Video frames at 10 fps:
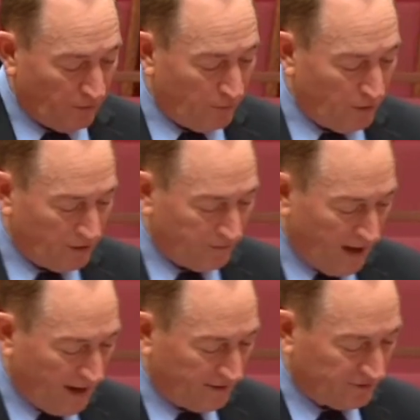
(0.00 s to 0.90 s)
ruling
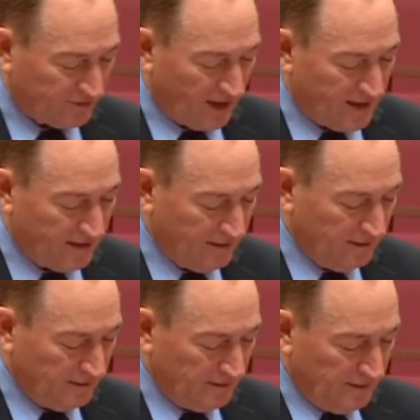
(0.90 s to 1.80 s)
party has
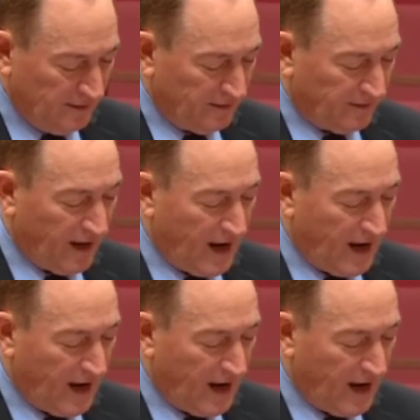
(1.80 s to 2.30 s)
stated the